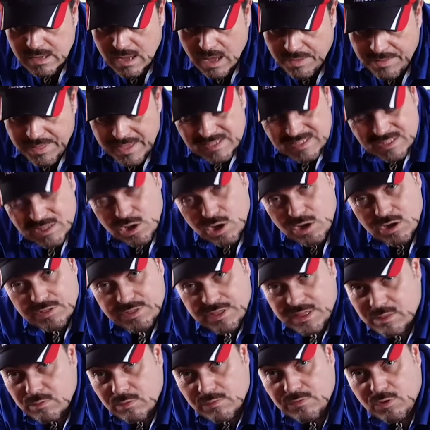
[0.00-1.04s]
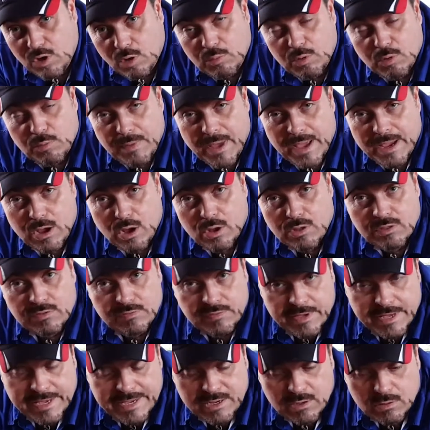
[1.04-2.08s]
And that's the only thing that we've not put back on the
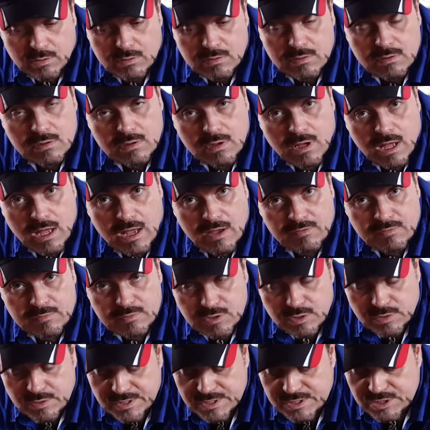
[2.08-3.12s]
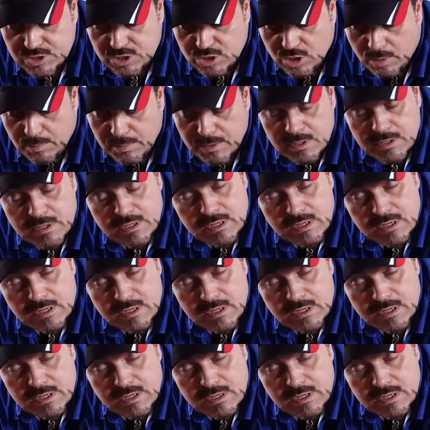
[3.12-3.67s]
vehicle from doing this job.